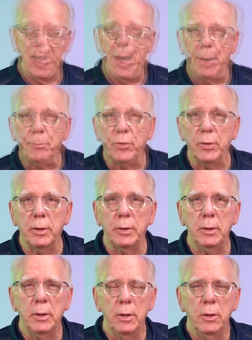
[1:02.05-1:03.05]

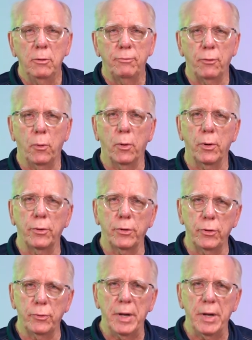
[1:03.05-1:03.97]
option for you